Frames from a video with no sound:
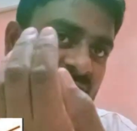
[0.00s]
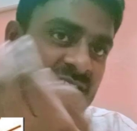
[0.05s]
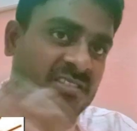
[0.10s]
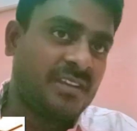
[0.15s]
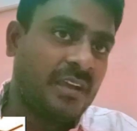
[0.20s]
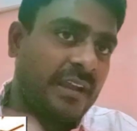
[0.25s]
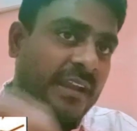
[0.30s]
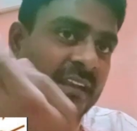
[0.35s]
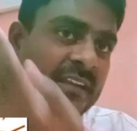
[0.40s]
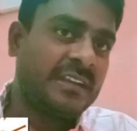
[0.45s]
is
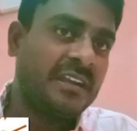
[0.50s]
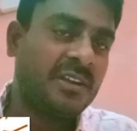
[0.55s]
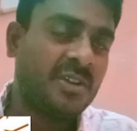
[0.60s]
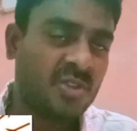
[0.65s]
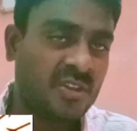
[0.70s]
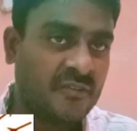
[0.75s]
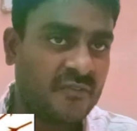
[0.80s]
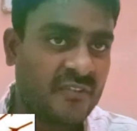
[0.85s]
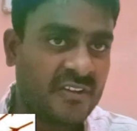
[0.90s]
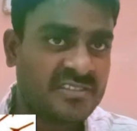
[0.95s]
connected to
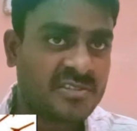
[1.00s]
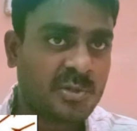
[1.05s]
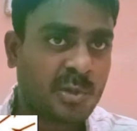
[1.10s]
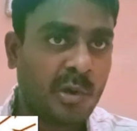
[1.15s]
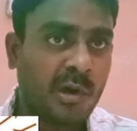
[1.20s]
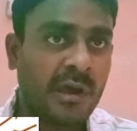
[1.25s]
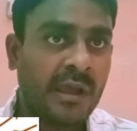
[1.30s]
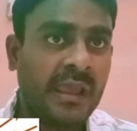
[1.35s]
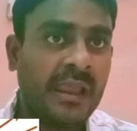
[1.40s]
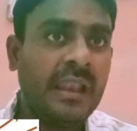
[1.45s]
the first
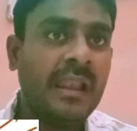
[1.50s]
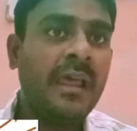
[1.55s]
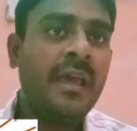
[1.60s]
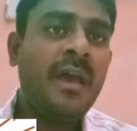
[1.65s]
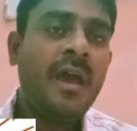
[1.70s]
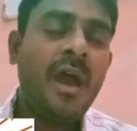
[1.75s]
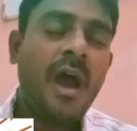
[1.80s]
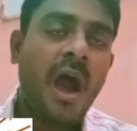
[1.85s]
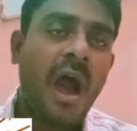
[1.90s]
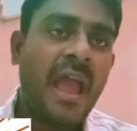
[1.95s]
coil,
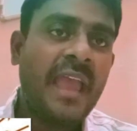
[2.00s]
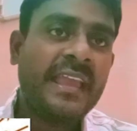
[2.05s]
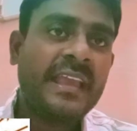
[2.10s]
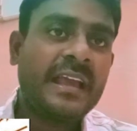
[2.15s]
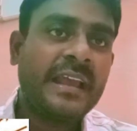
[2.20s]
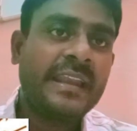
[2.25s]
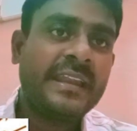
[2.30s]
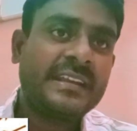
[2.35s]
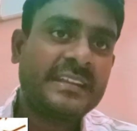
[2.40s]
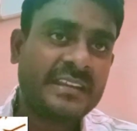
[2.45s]
I
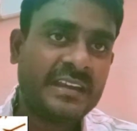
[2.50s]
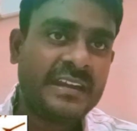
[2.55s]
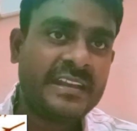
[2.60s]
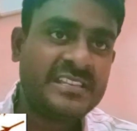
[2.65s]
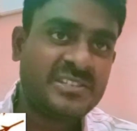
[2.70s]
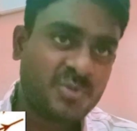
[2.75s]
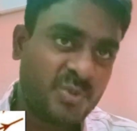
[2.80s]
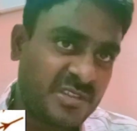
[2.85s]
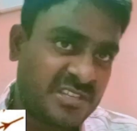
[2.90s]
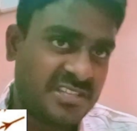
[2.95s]
connected a
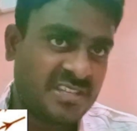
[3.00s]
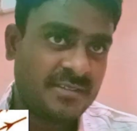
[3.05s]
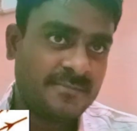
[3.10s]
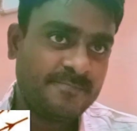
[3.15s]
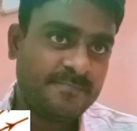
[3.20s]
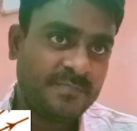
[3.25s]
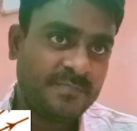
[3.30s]
switch,